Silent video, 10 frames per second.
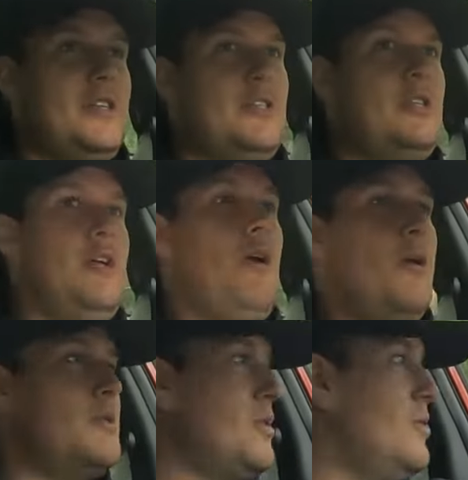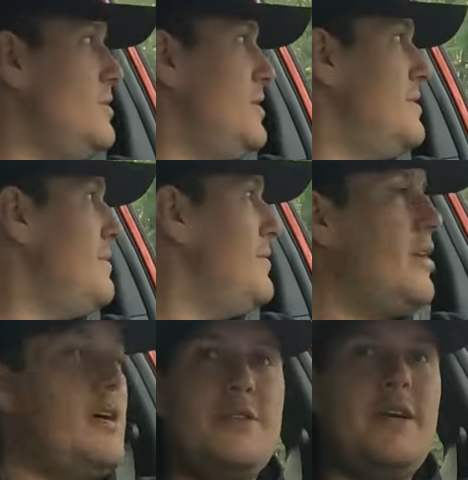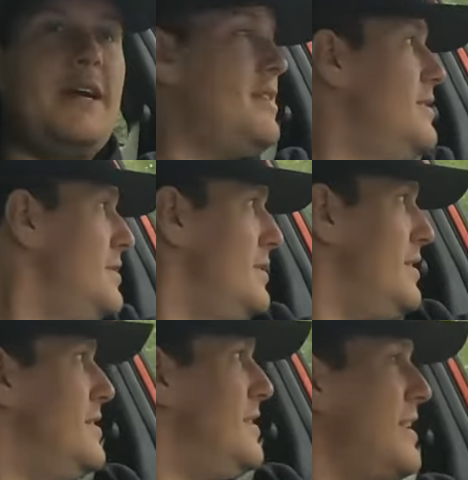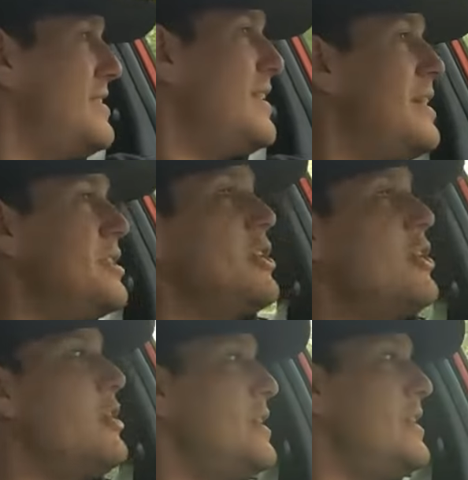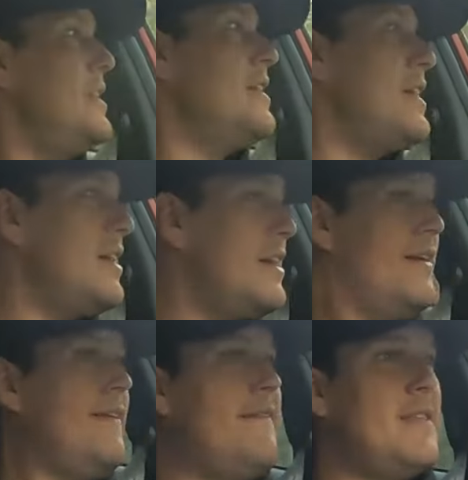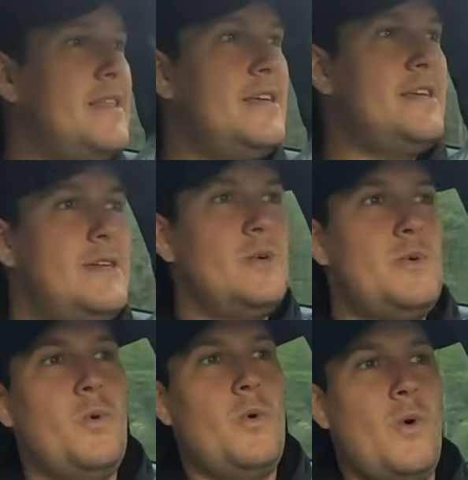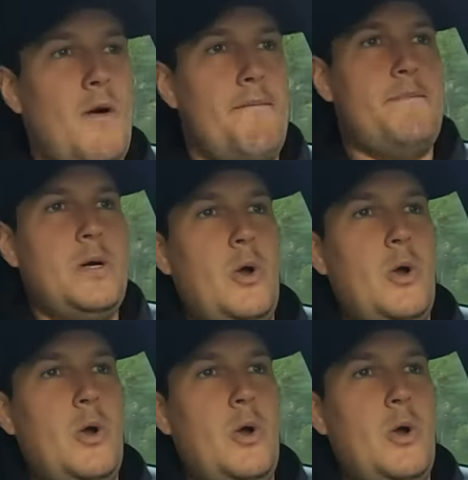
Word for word: snows or some type of all terrains. Let's take a tight turn here. Whoop.